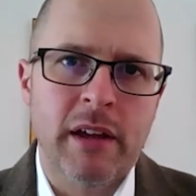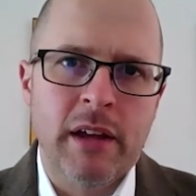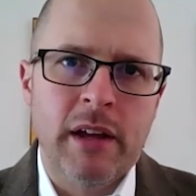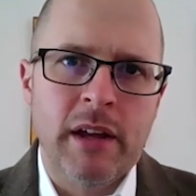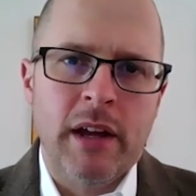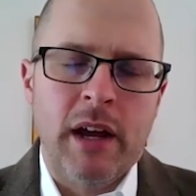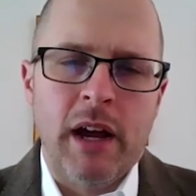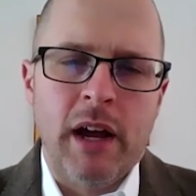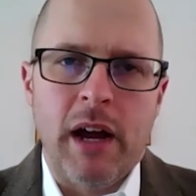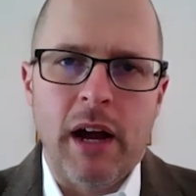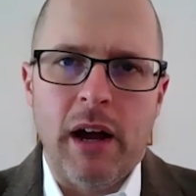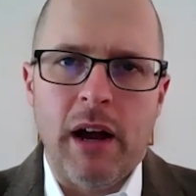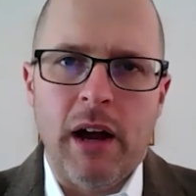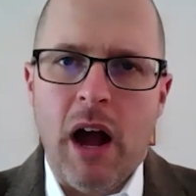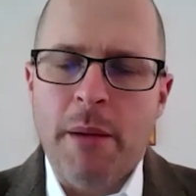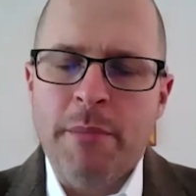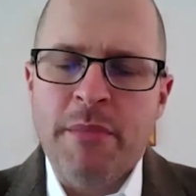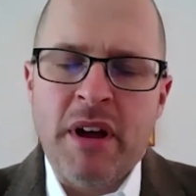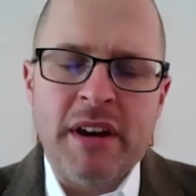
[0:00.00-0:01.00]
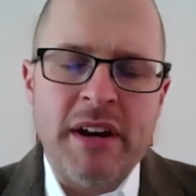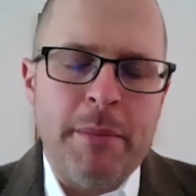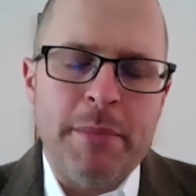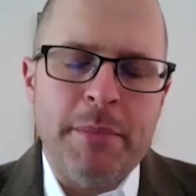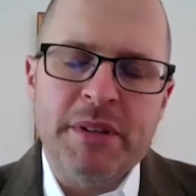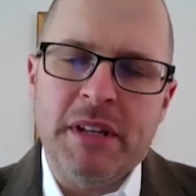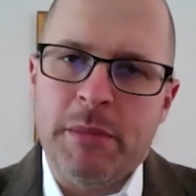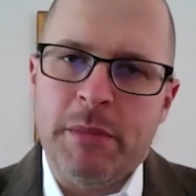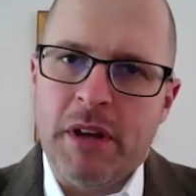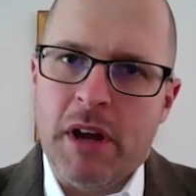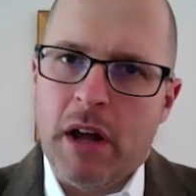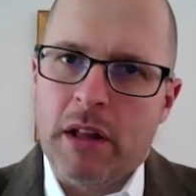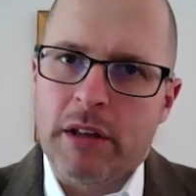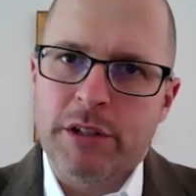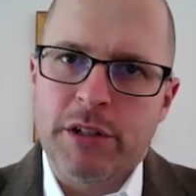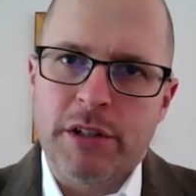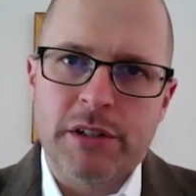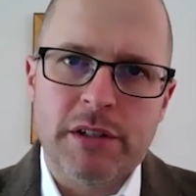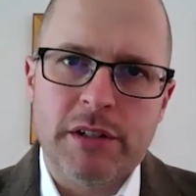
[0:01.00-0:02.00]
Mm-hmm. I'm not an
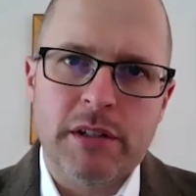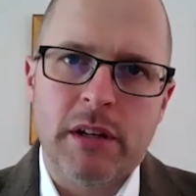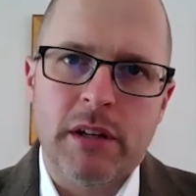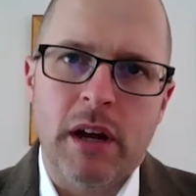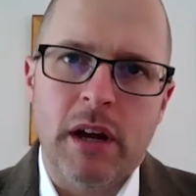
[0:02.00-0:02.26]
epidemiologist.